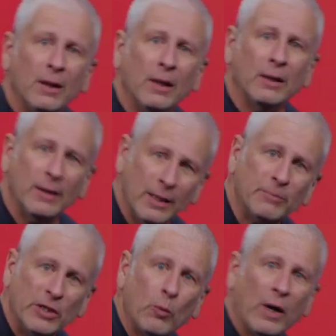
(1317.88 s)
in an
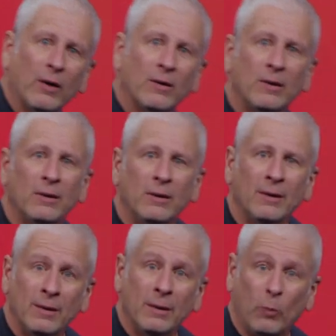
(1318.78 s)
empty well.
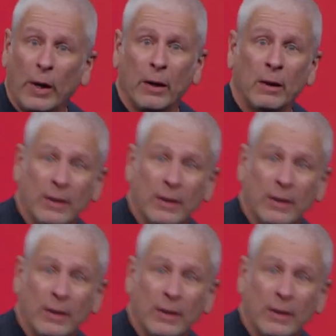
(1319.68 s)
Where?